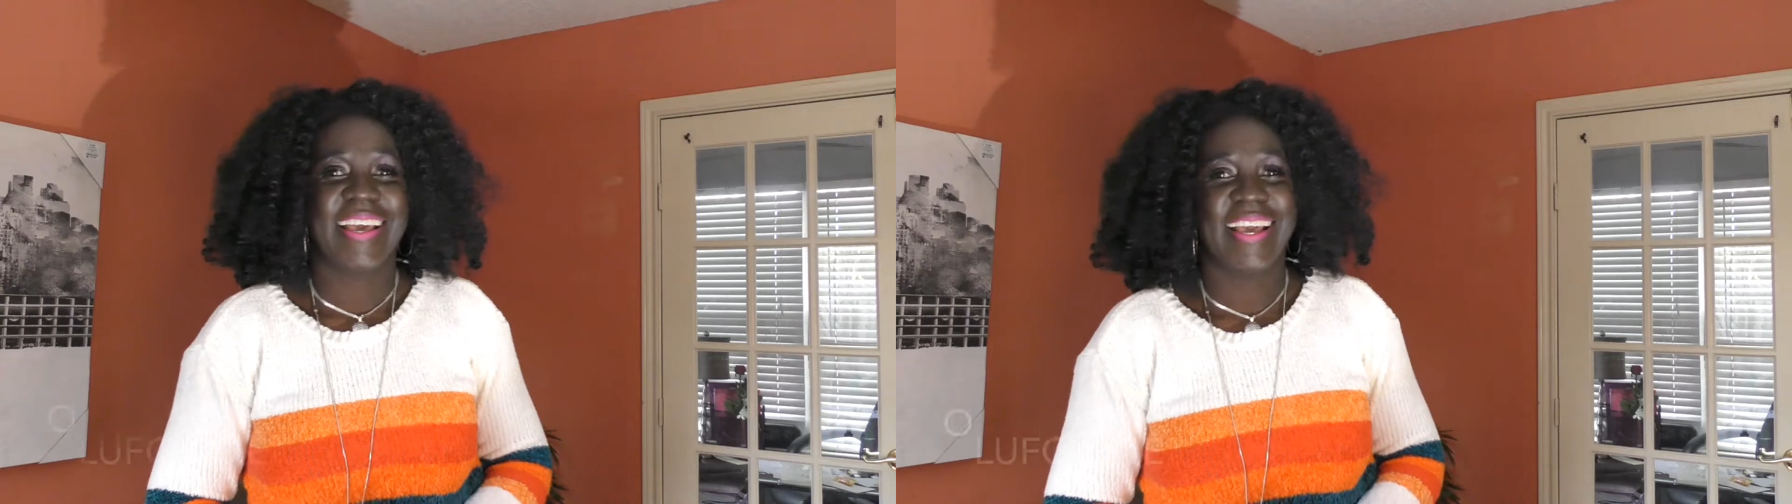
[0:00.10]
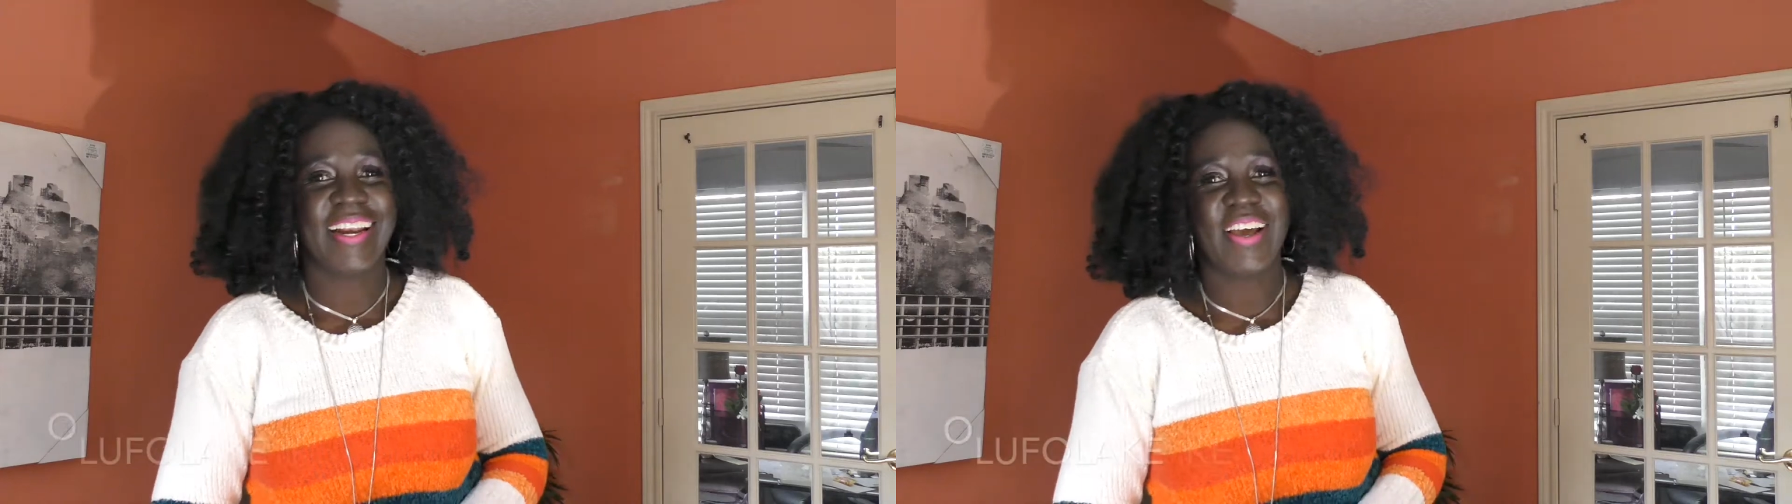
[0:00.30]

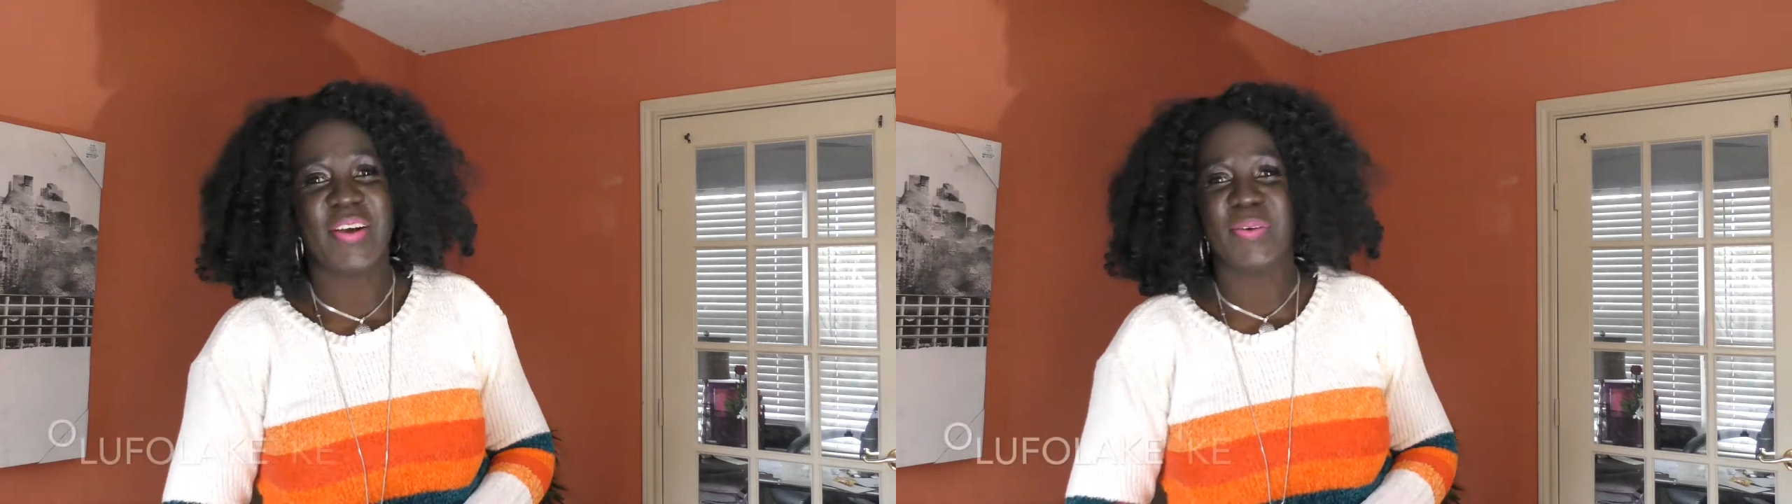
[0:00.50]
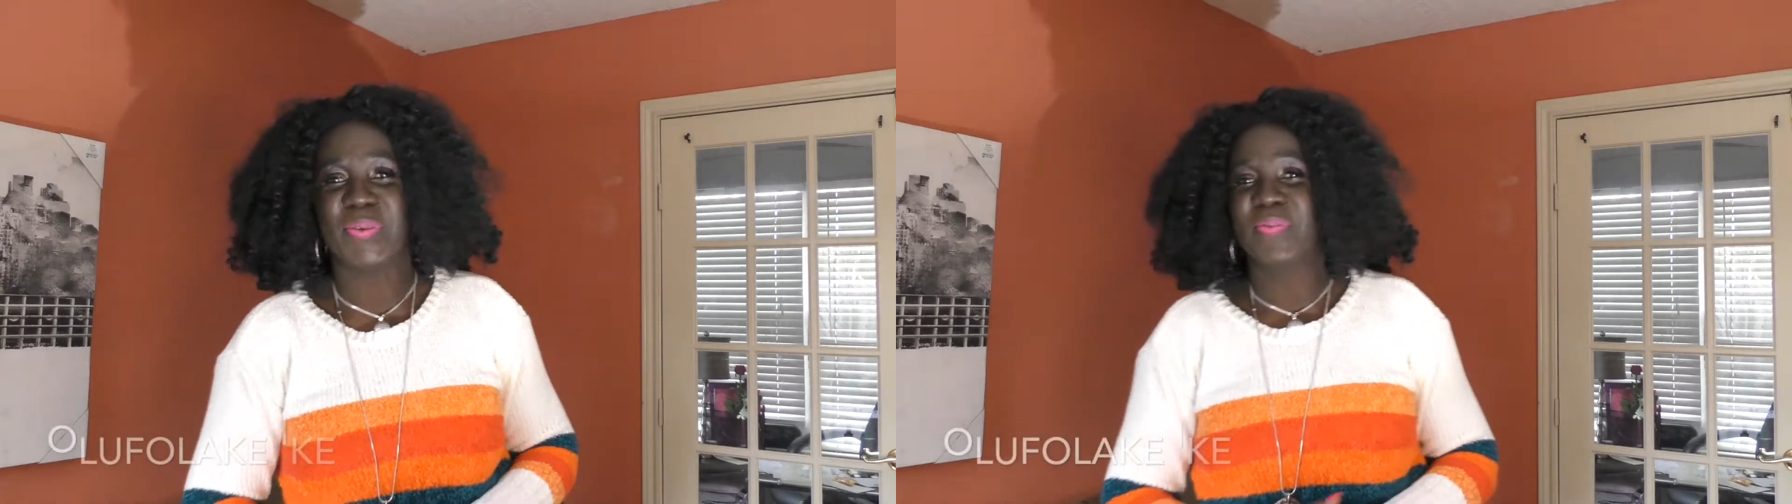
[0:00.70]

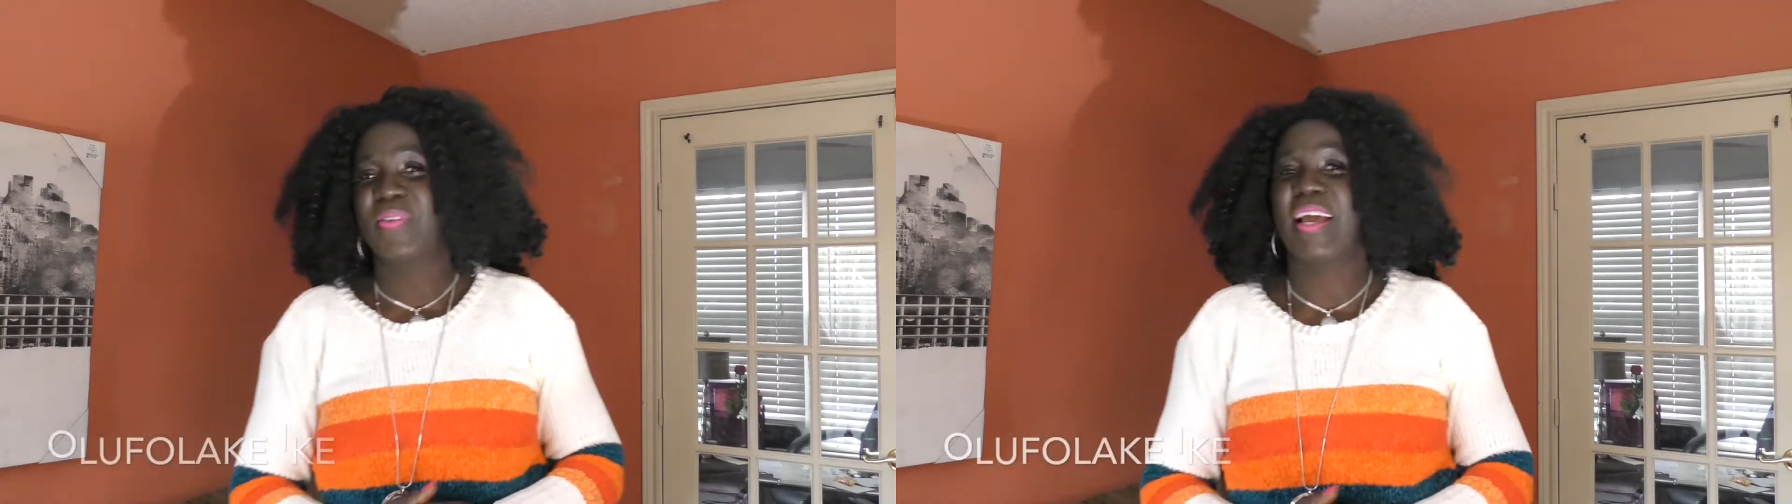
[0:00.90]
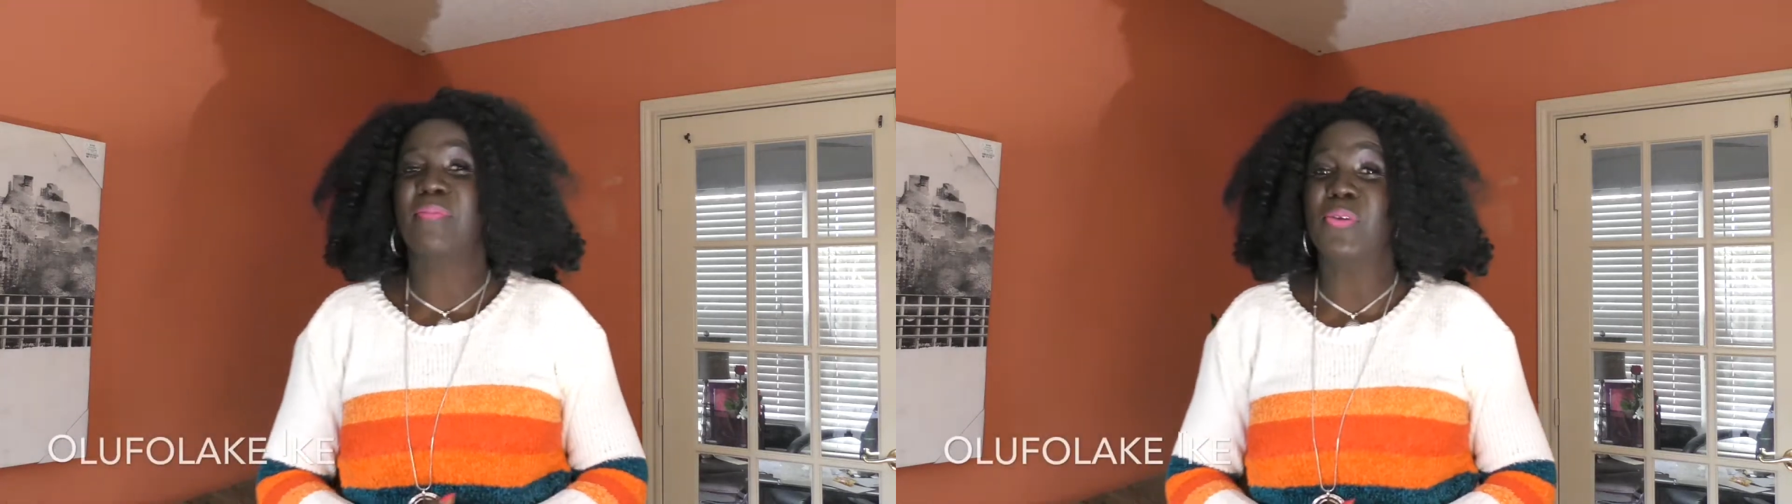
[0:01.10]
Hello, I'm